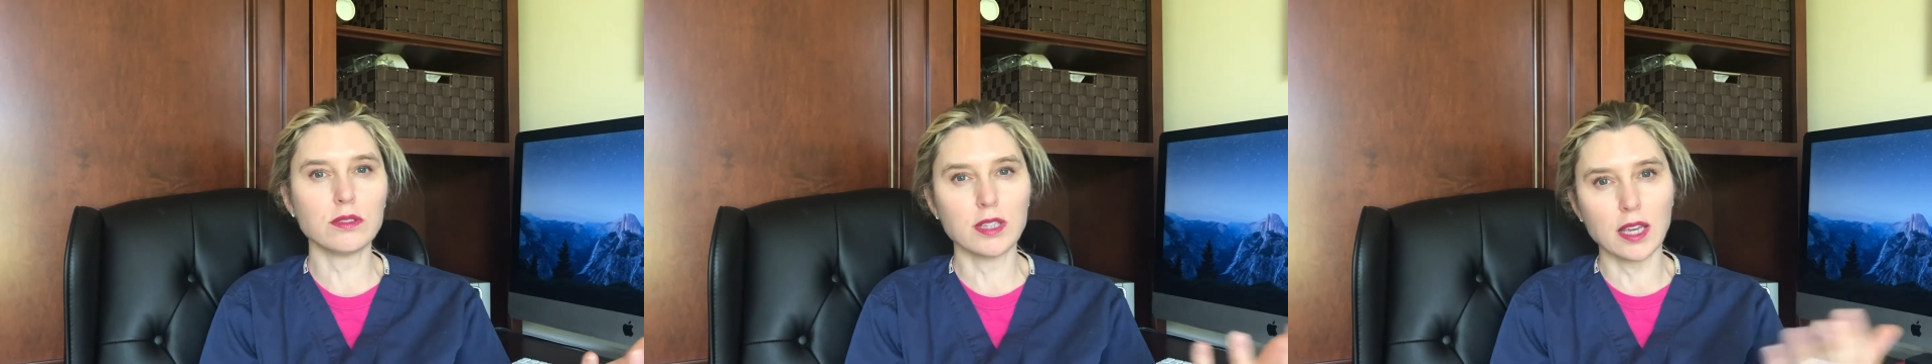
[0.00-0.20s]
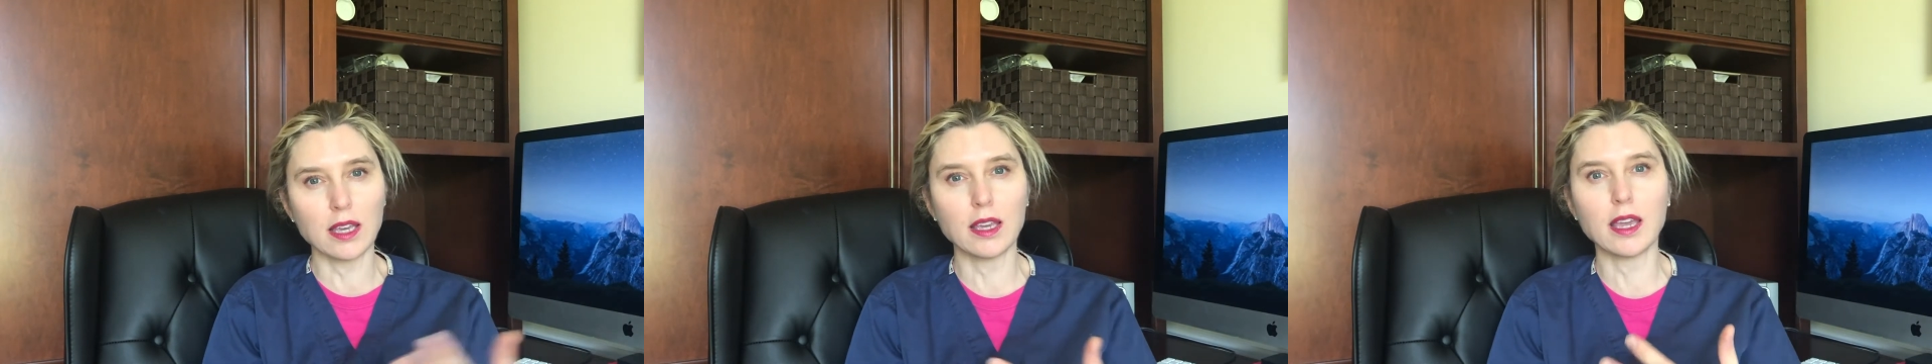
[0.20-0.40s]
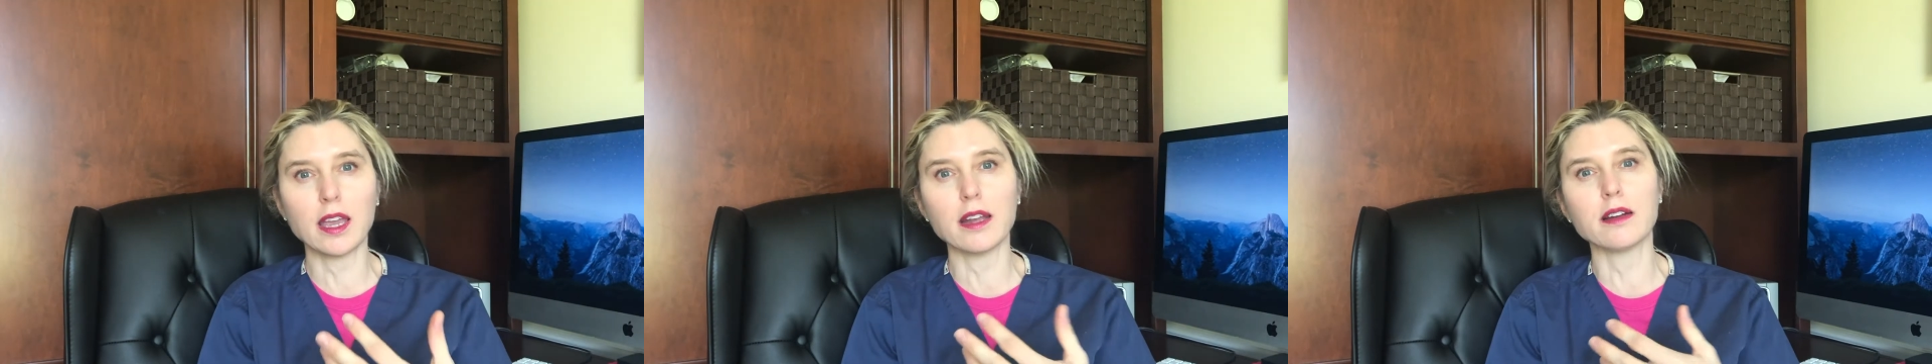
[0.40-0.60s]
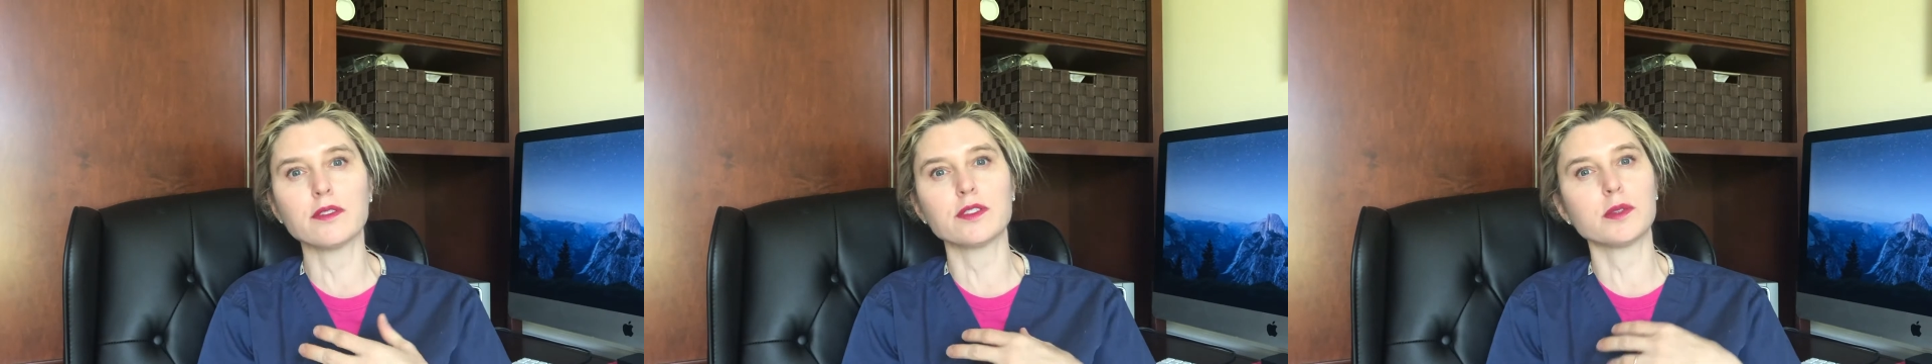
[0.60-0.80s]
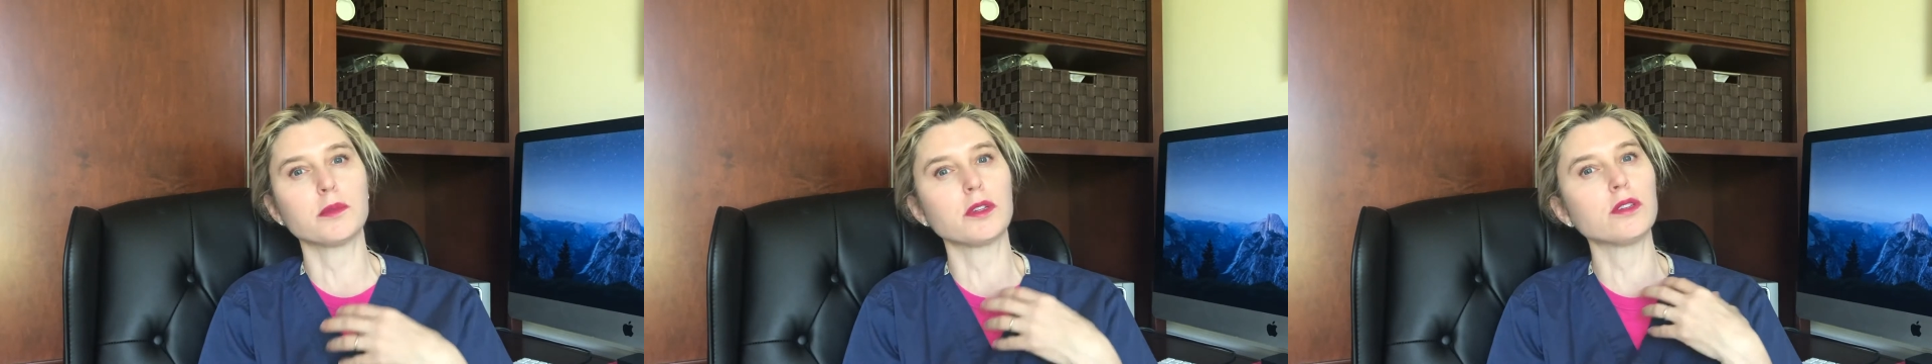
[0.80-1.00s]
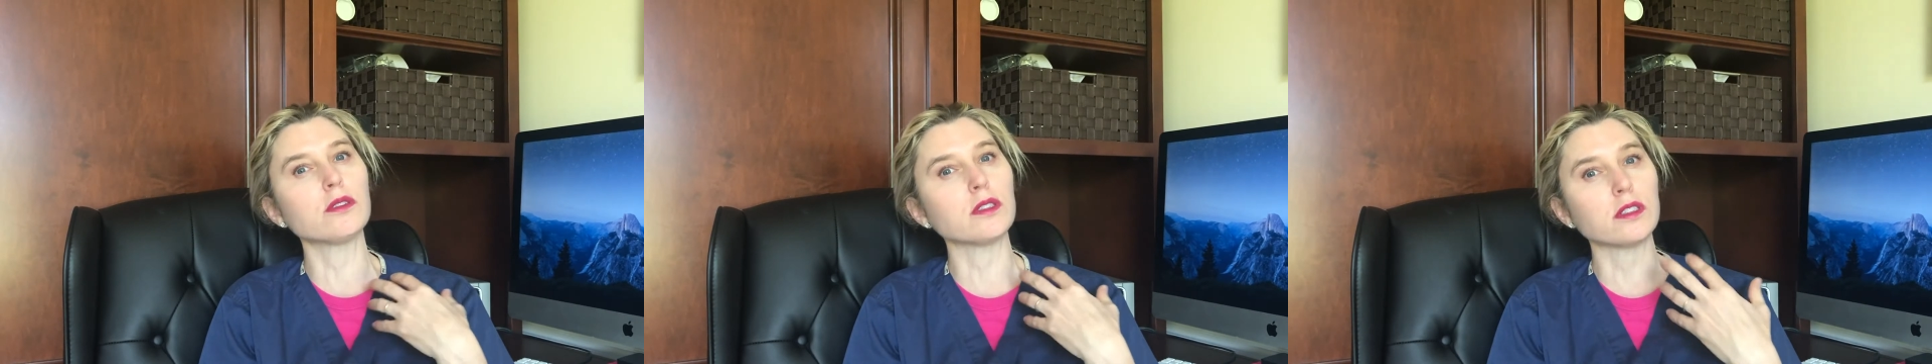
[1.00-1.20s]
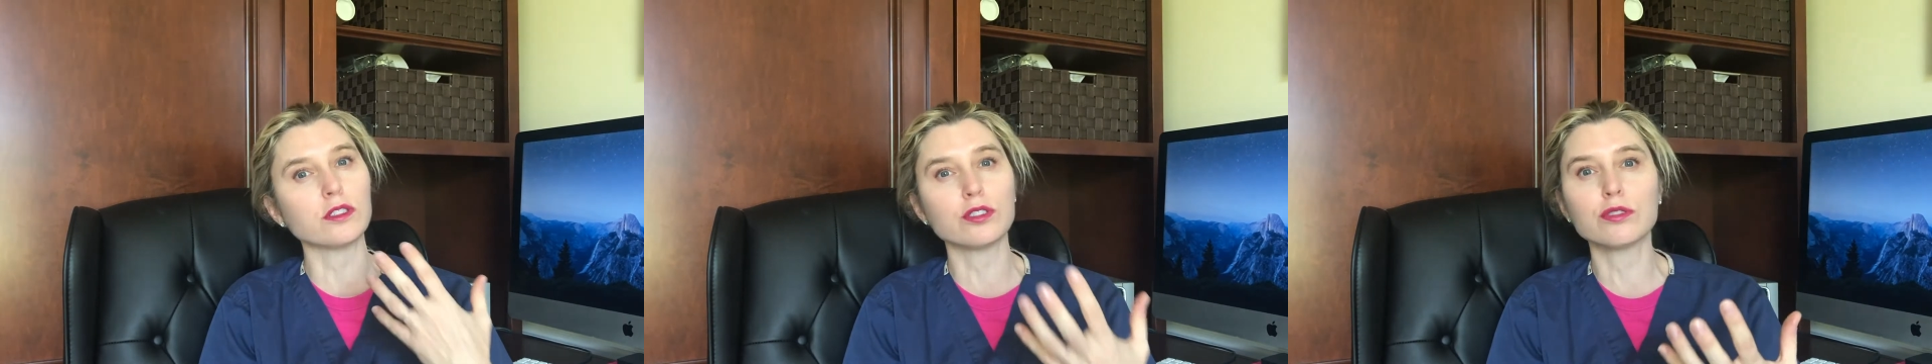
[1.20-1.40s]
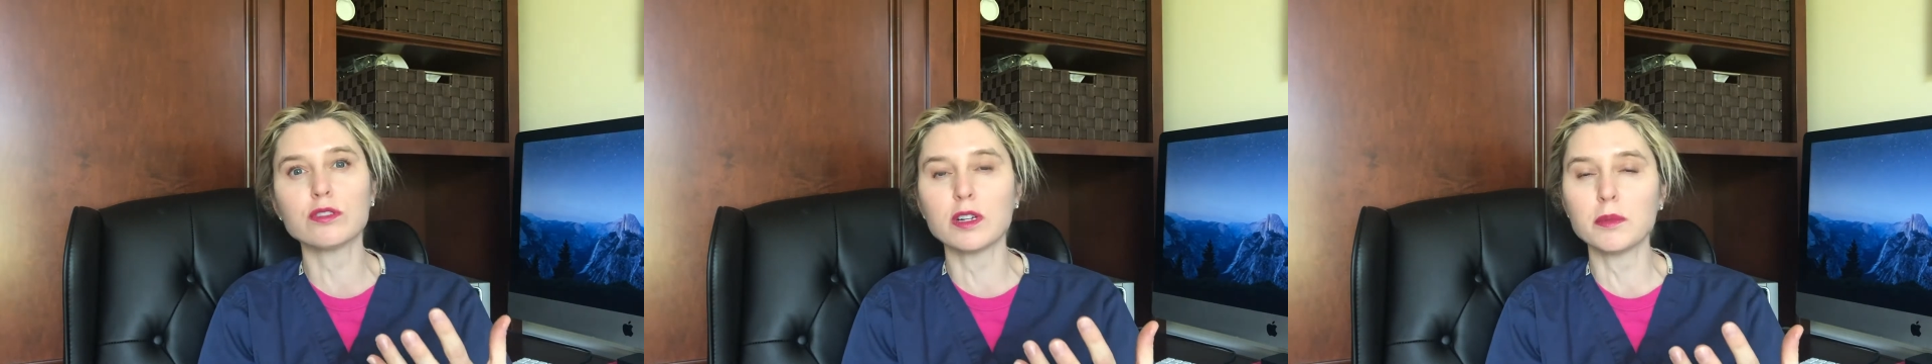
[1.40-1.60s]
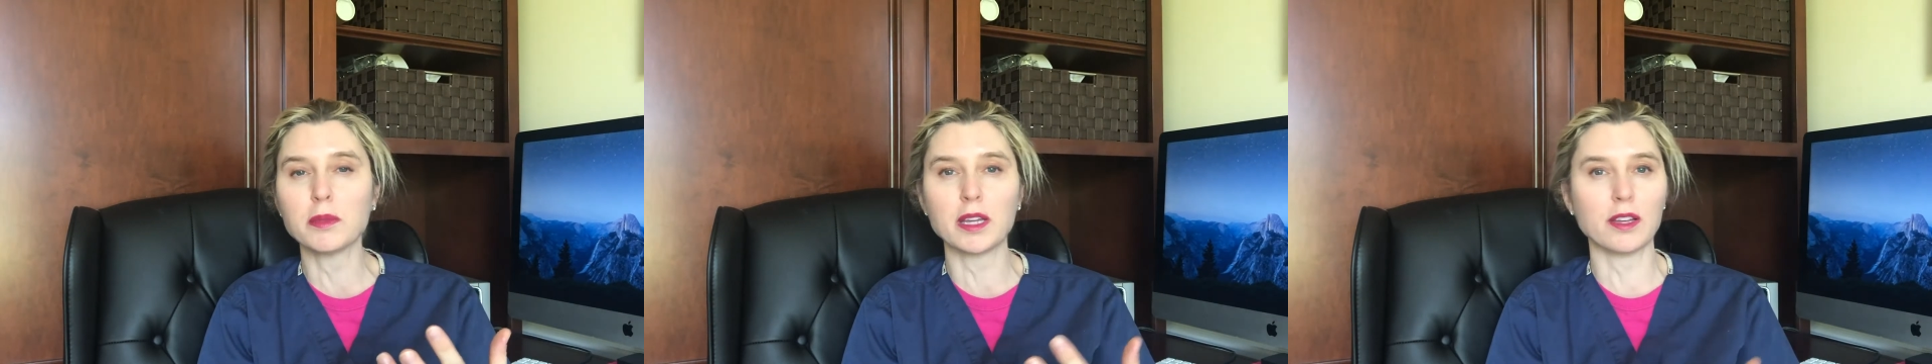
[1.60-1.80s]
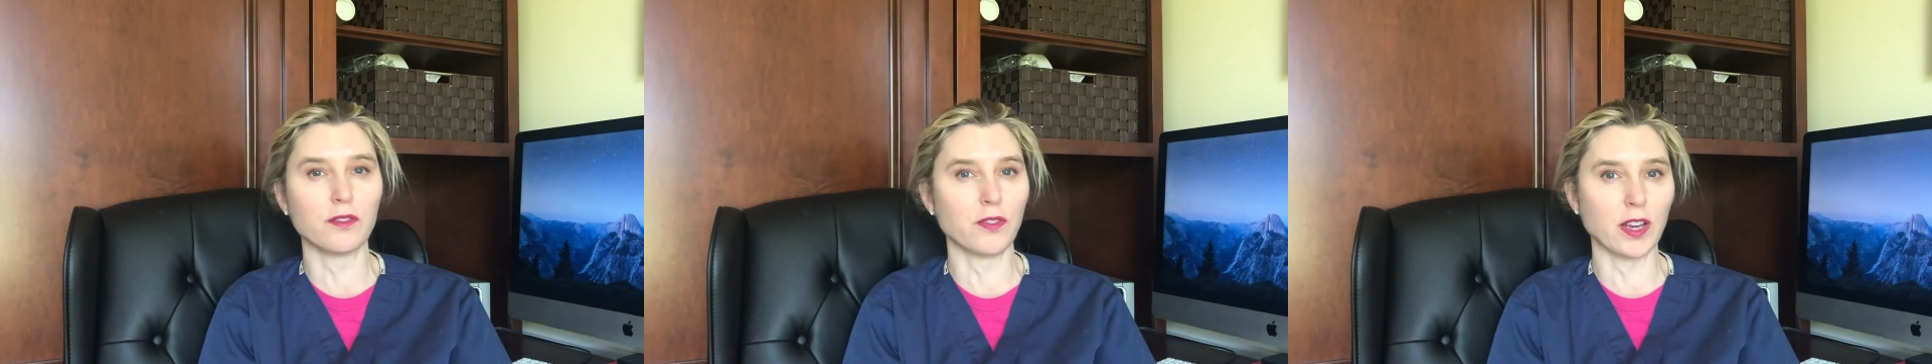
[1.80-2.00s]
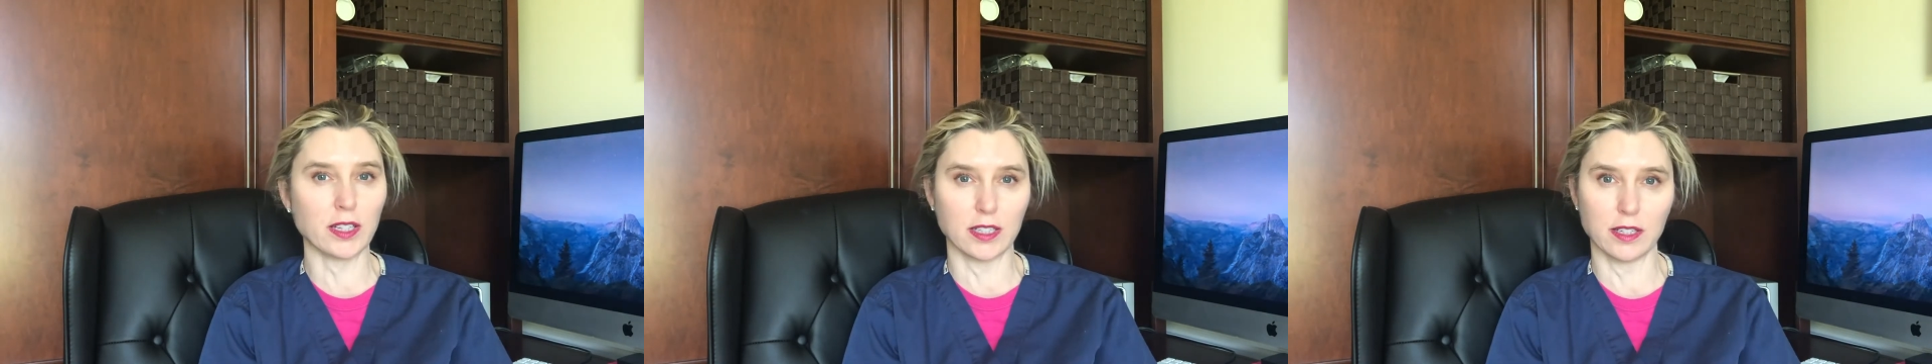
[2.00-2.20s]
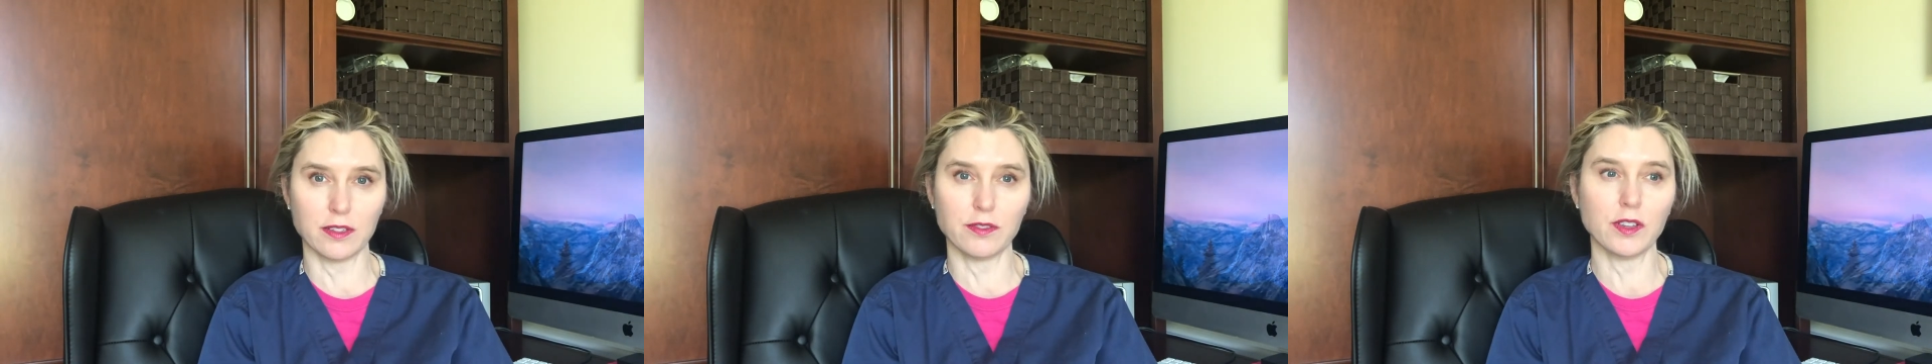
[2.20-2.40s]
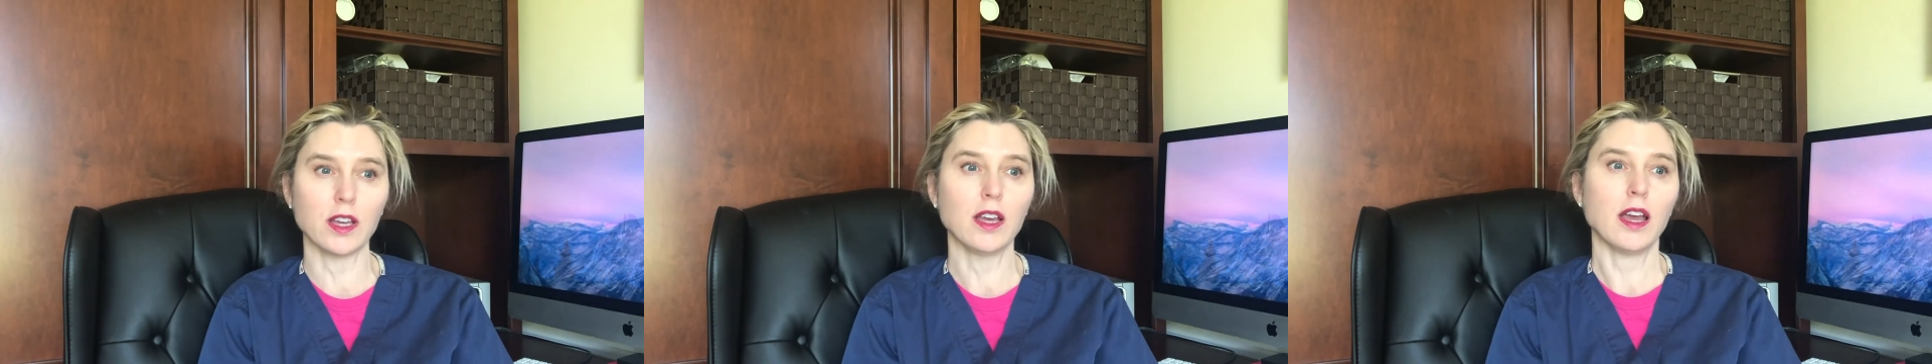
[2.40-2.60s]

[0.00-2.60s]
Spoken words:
taking care of somebody who's extremely infective